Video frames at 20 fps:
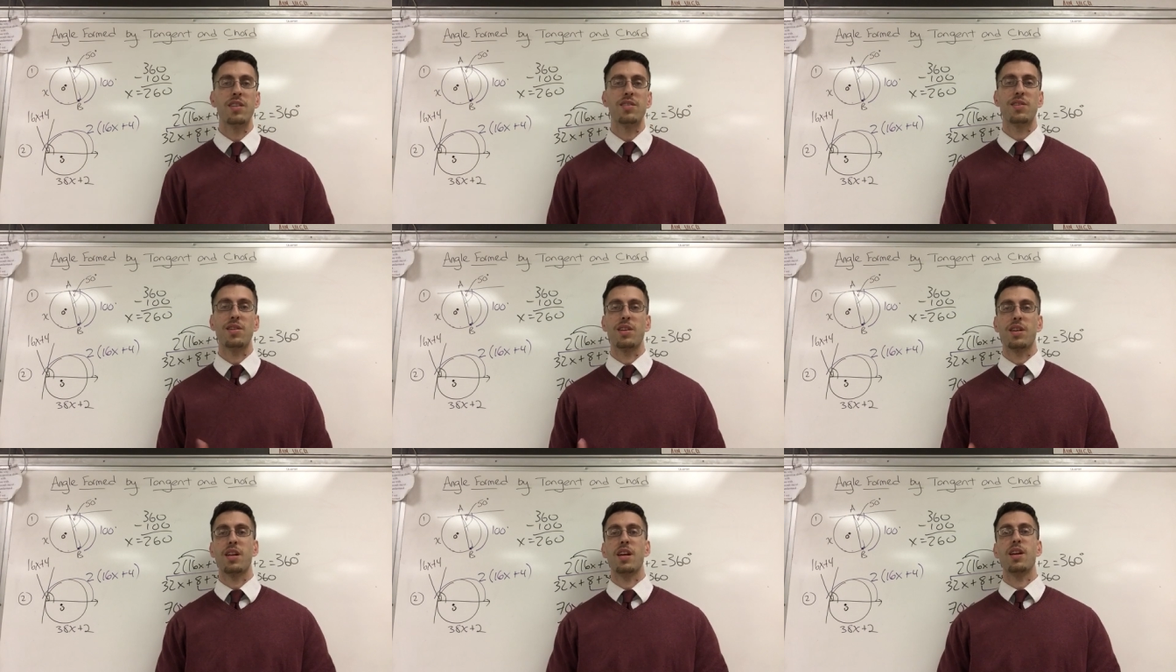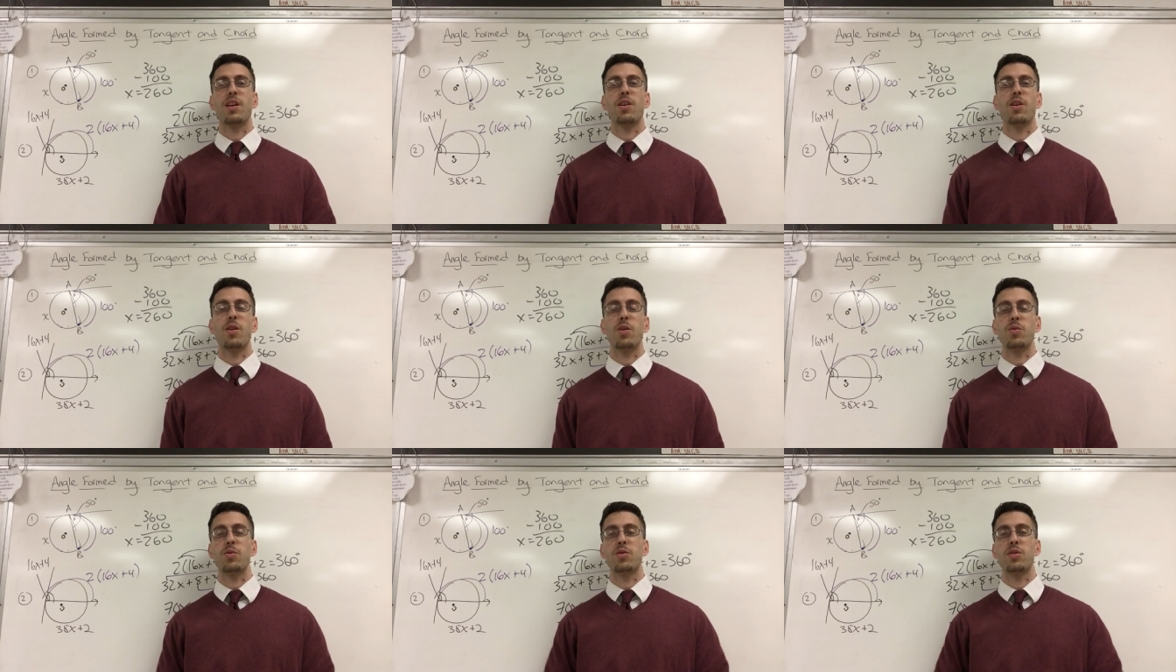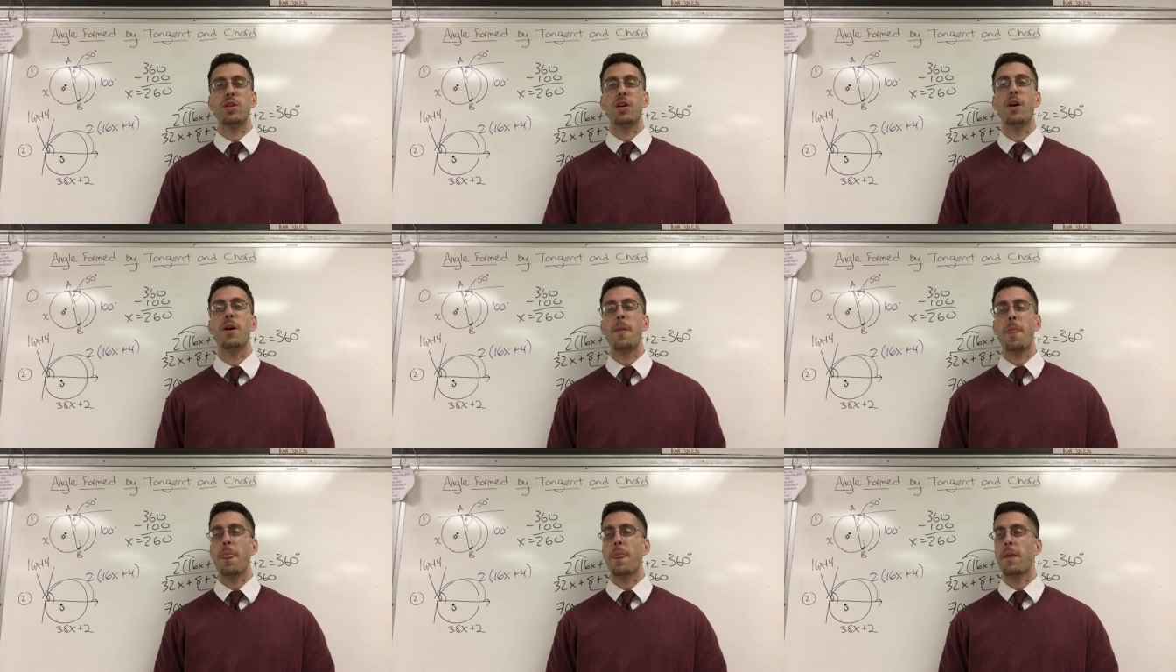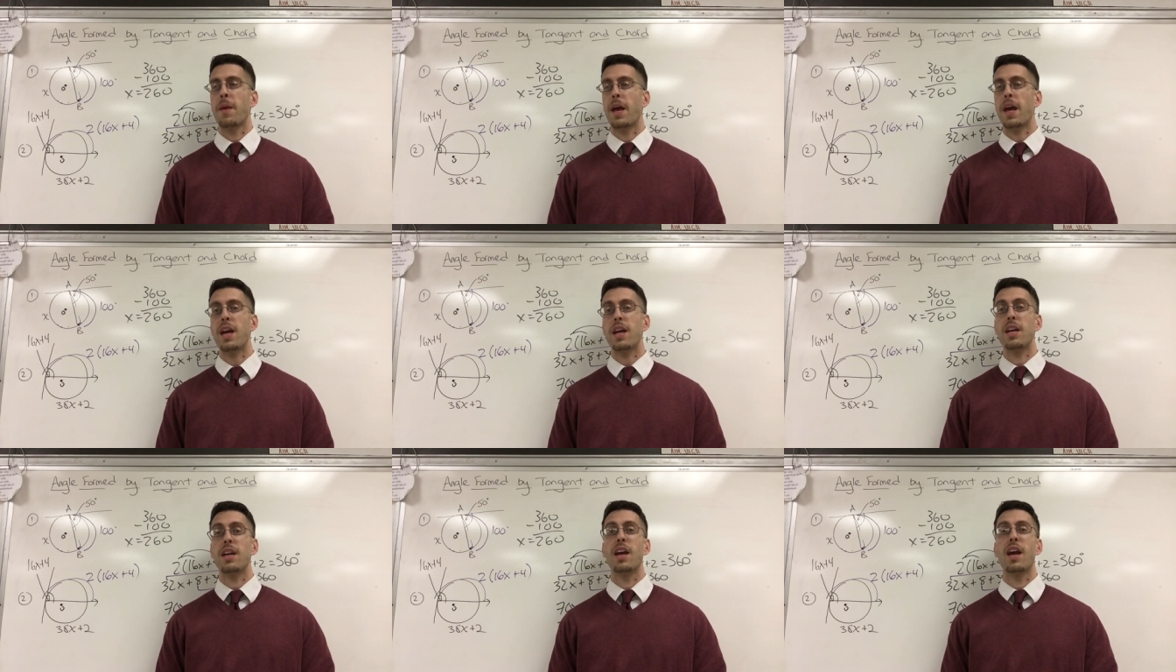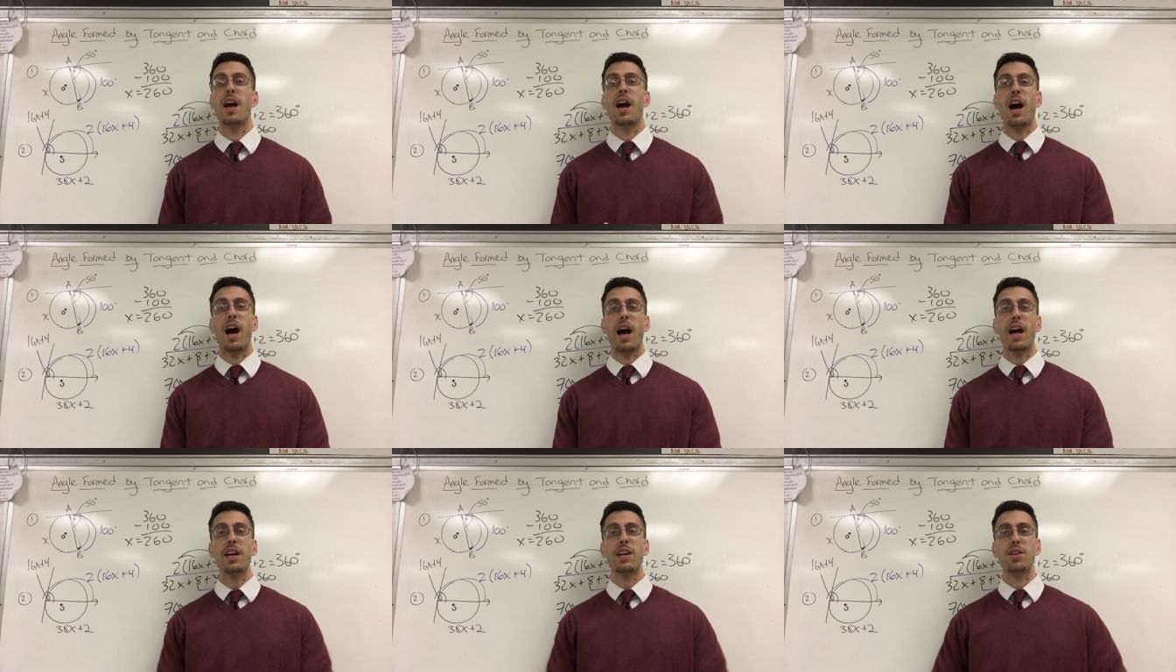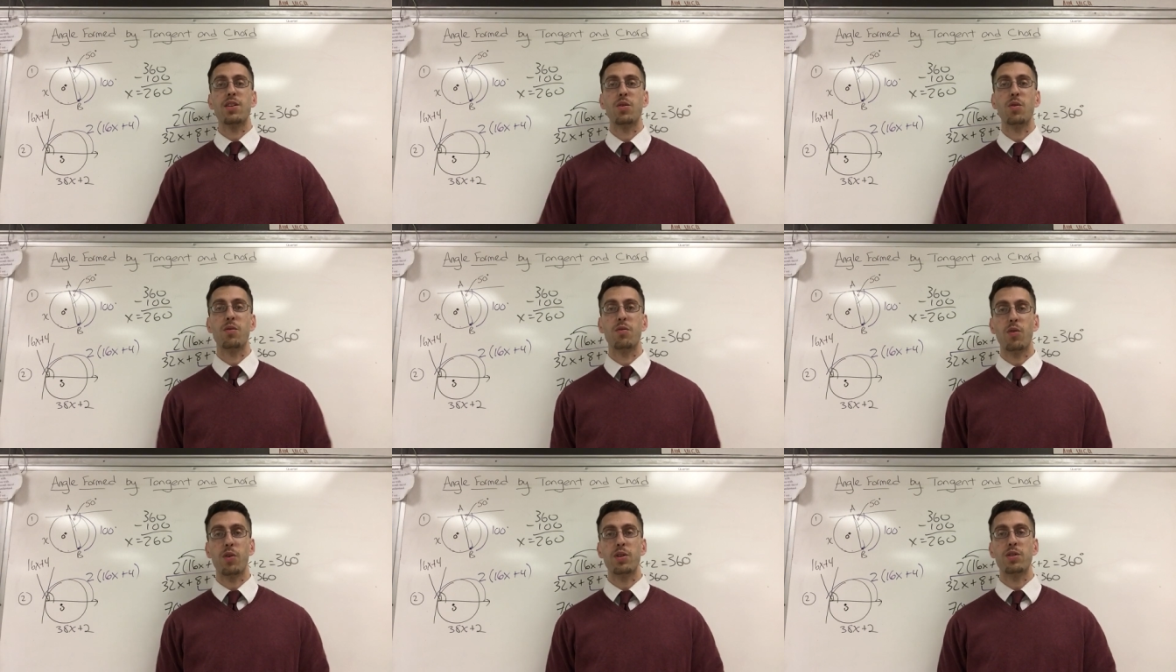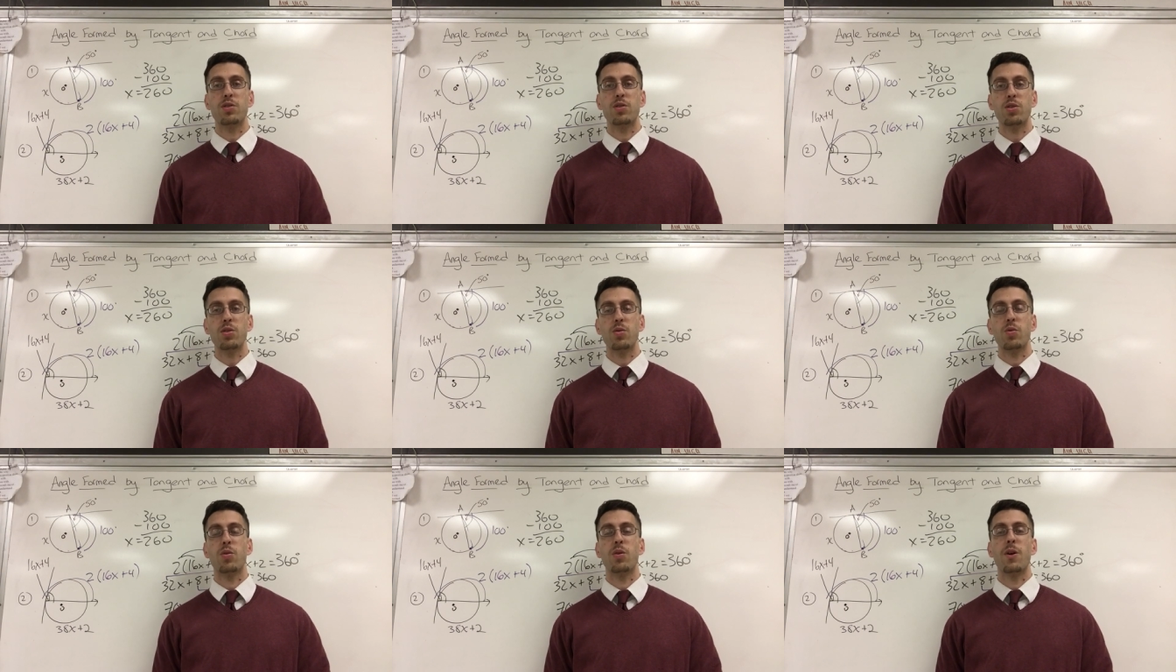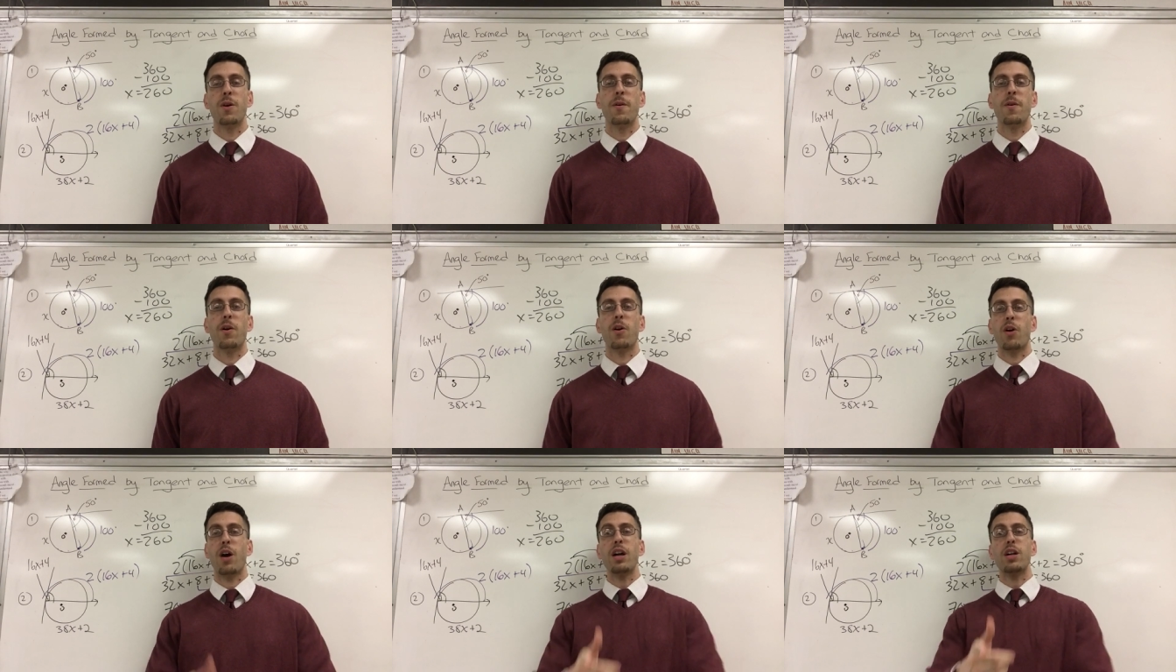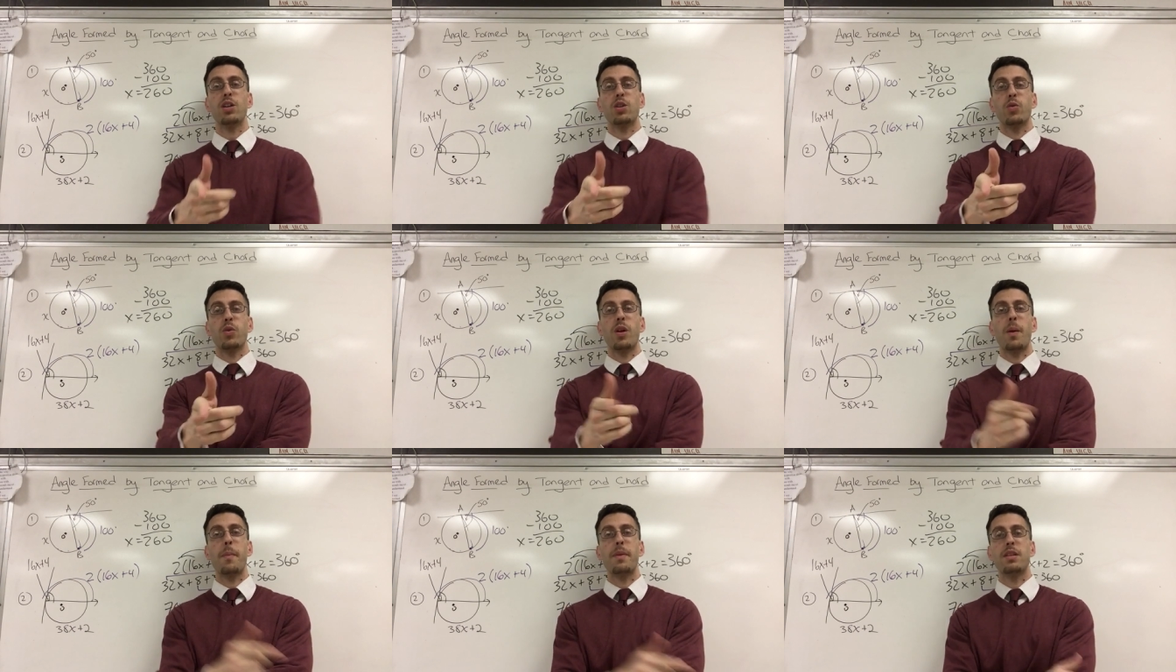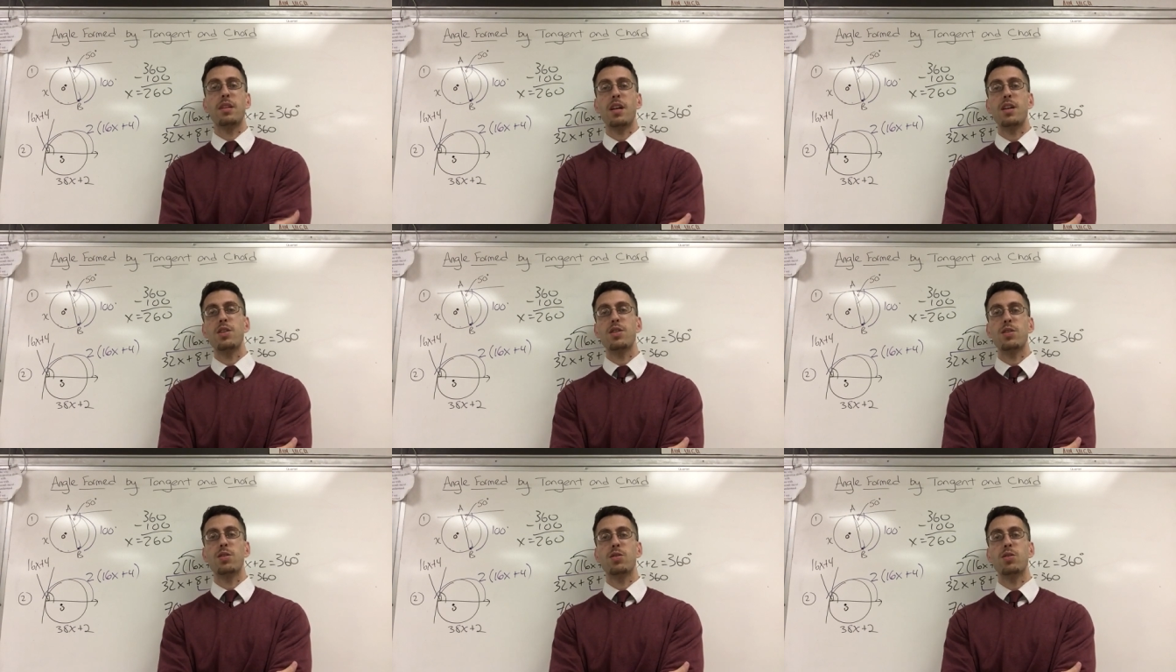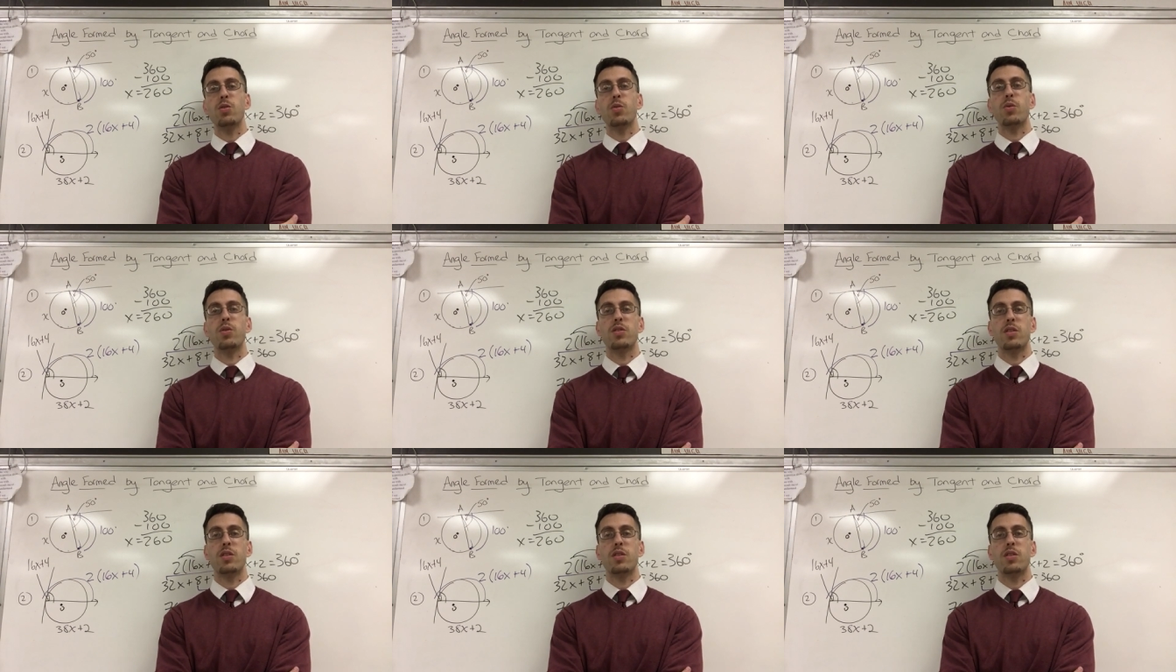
So the kid goes, "Hey, I can do a voice too, or I can do an imitation too."